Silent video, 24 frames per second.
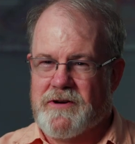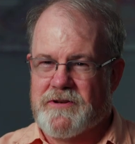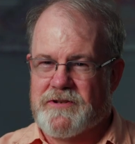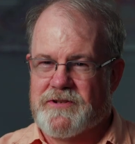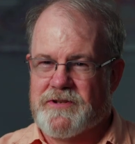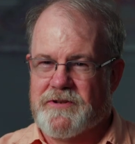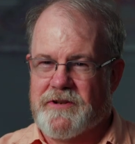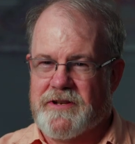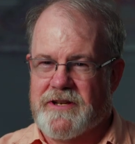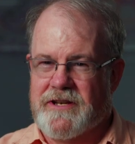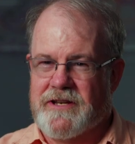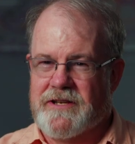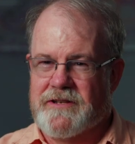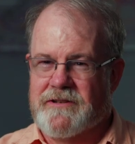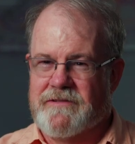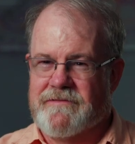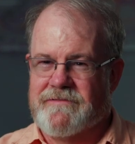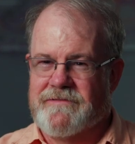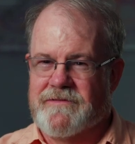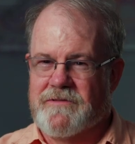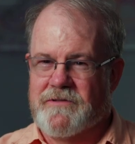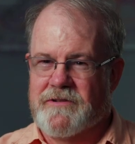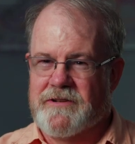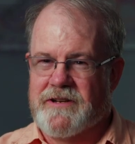parachuting in
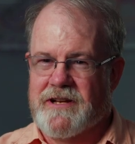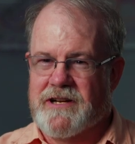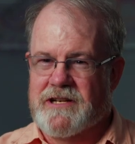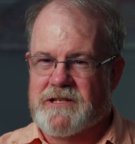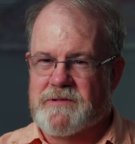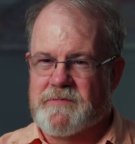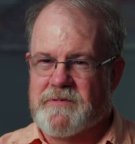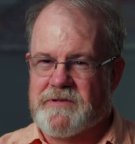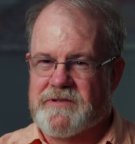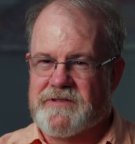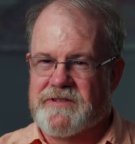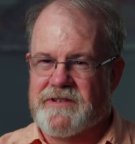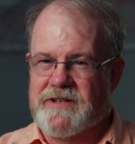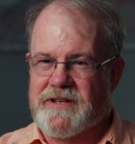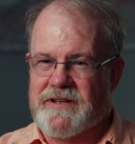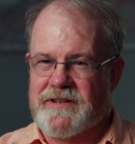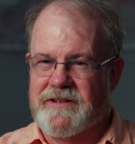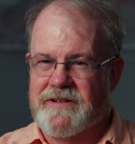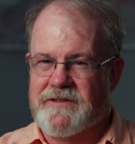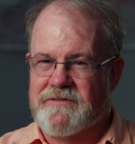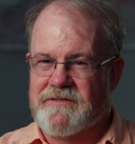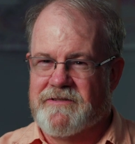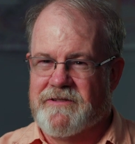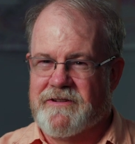a foreign expert
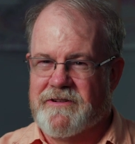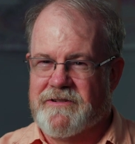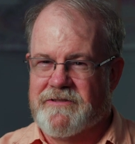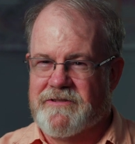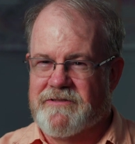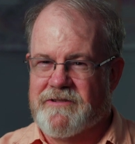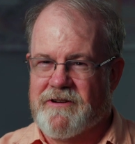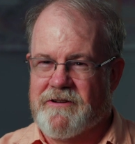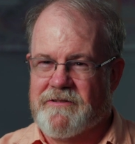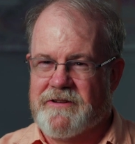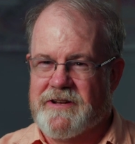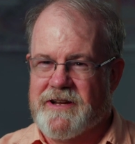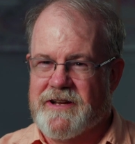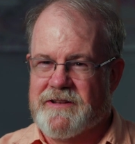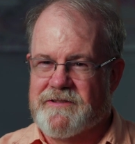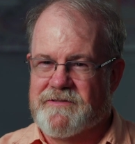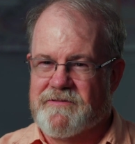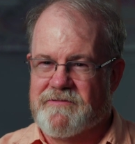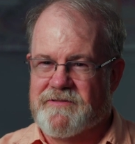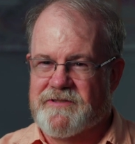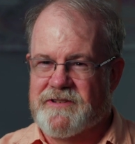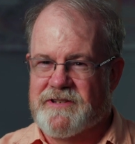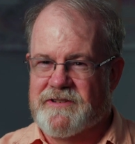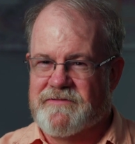saying, here, here are all the
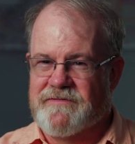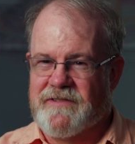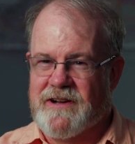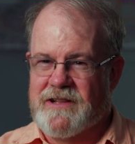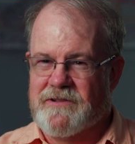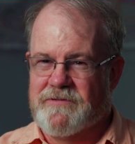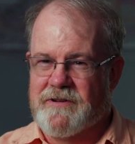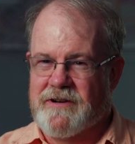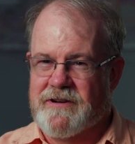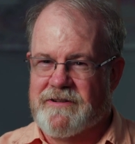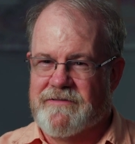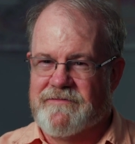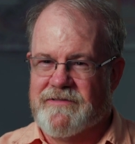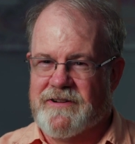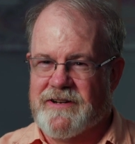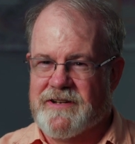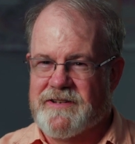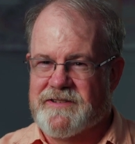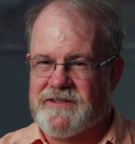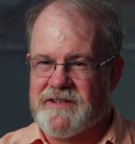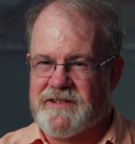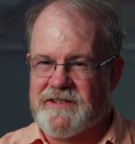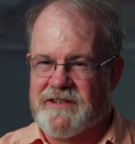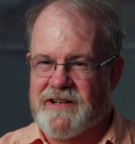answers, just follow our
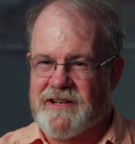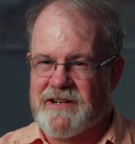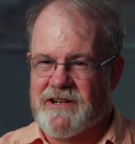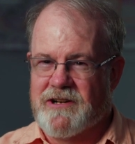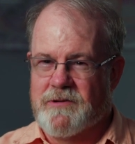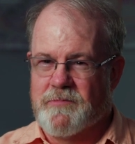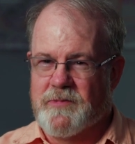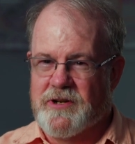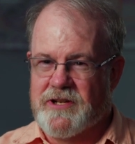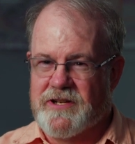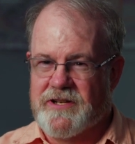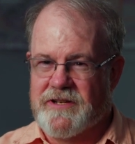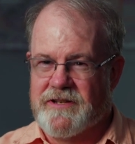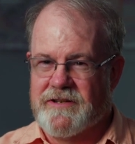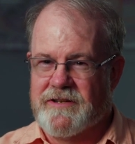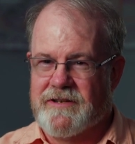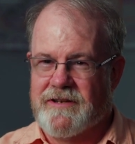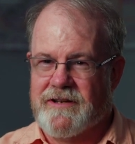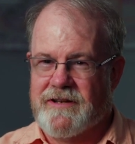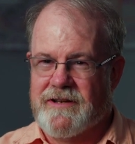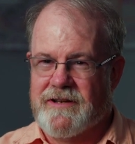advice and take our money